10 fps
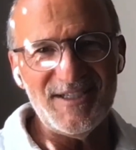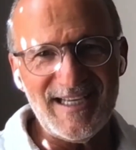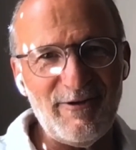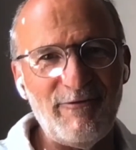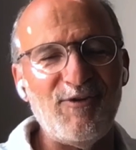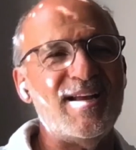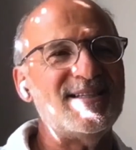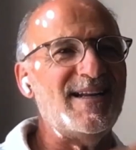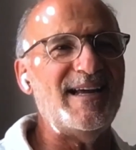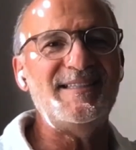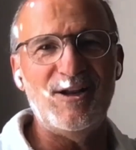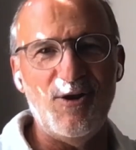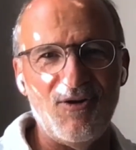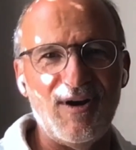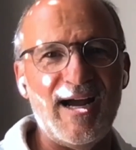to the south of France and I did
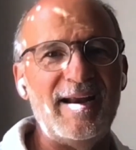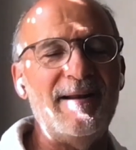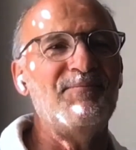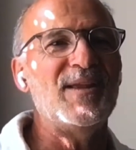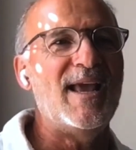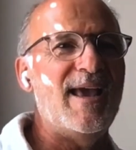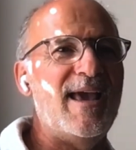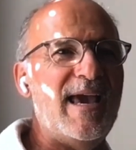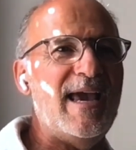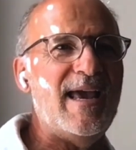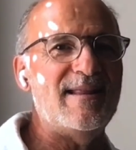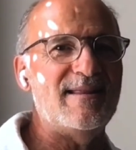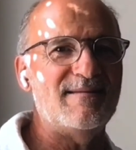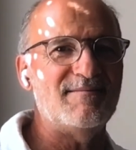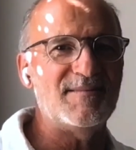long line and
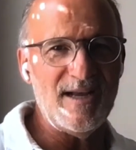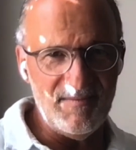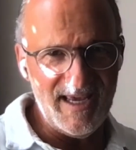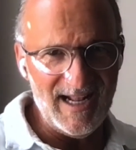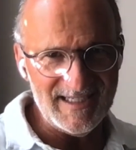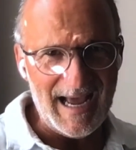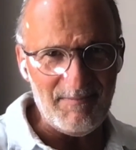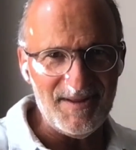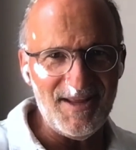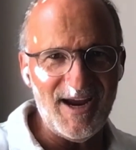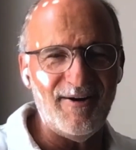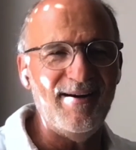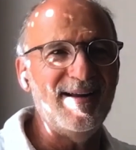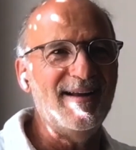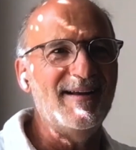mm-hmm. something else happened
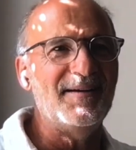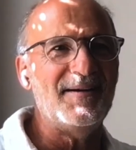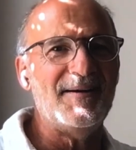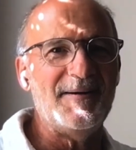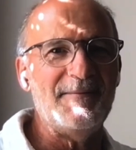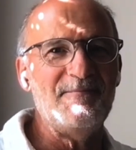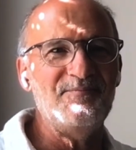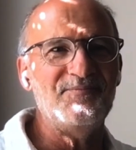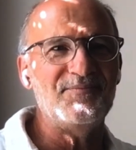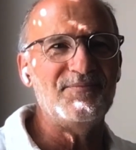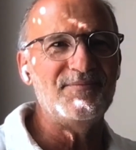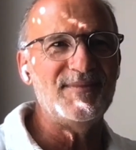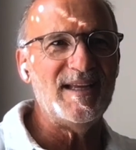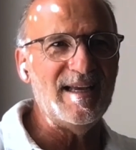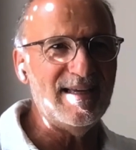there. Um,
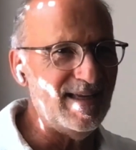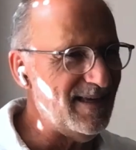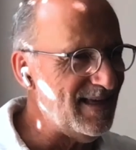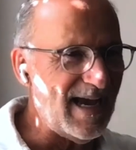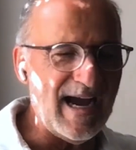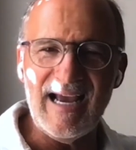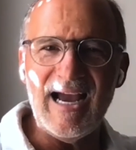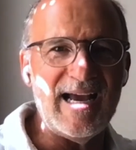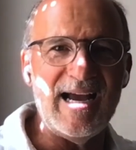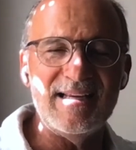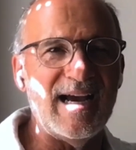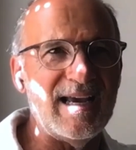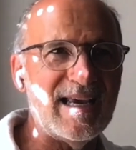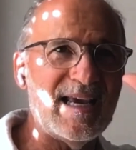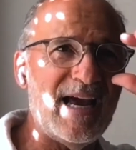I, I,
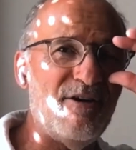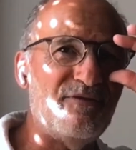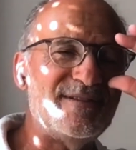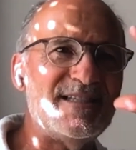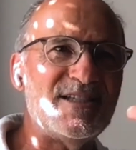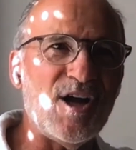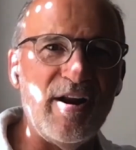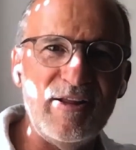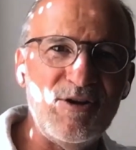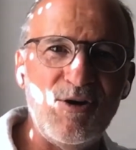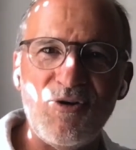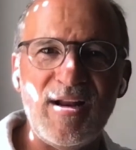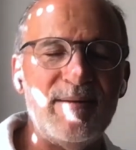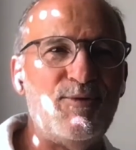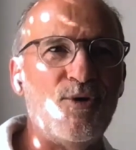I kind of started the long
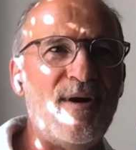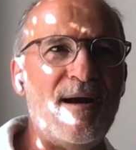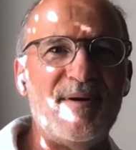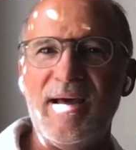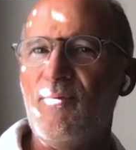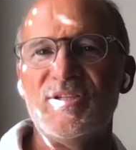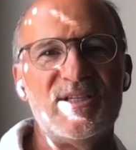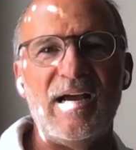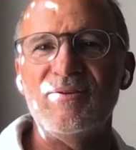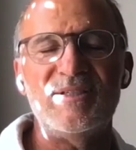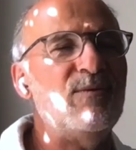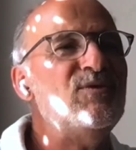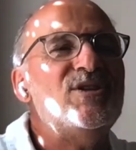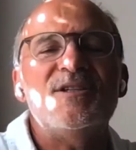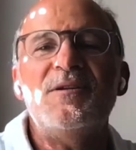line program, but I was, I was, it
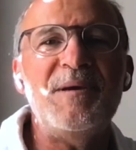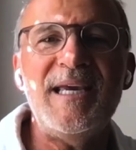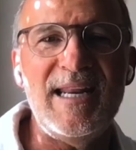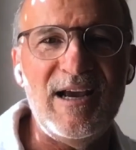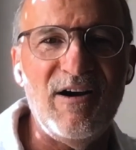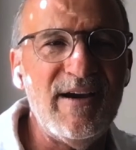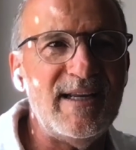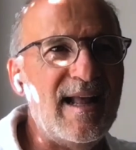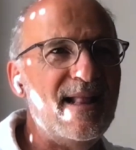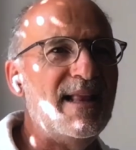was just the beginning of it.